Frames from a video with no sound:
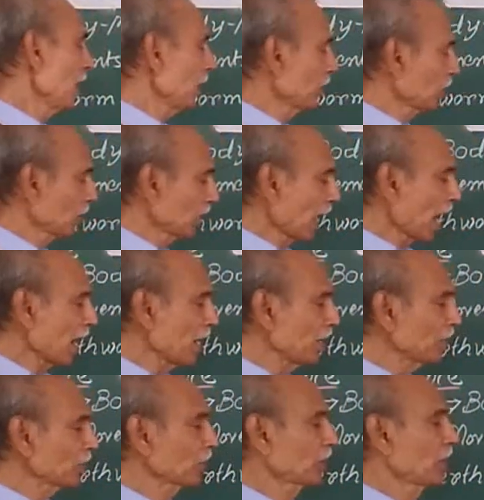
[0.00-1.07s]
It
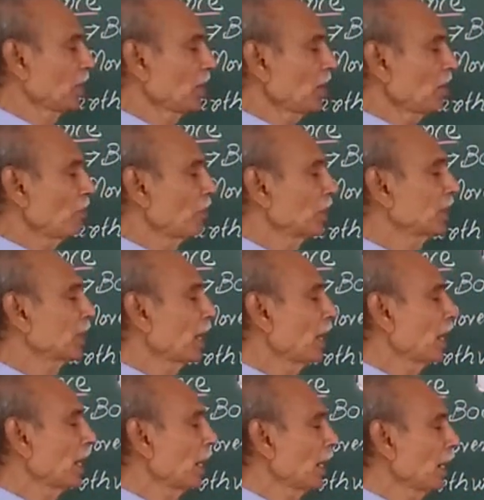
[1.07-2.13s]
slides with the
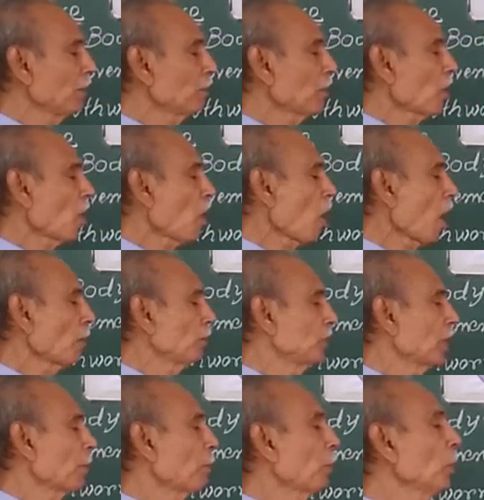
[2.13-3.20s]
help of
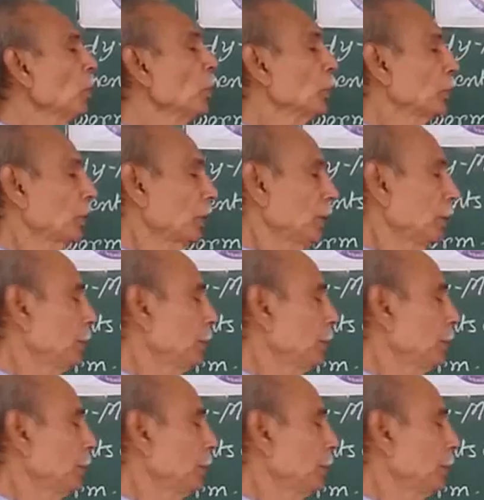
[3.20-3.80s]
the foot.